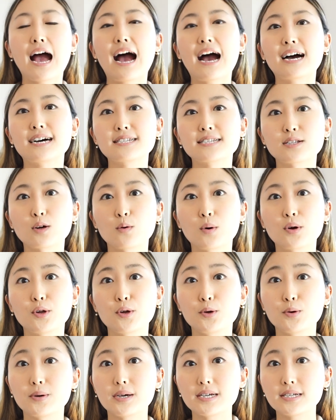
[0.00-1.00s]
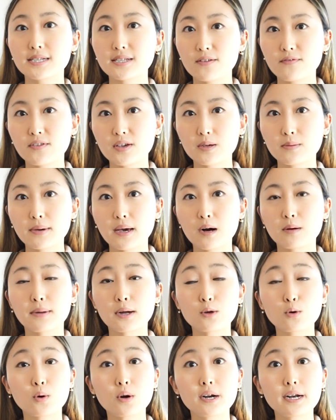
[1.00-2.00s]
As someone who is a female
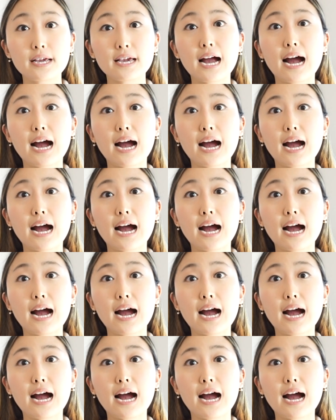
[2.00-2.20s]
minority,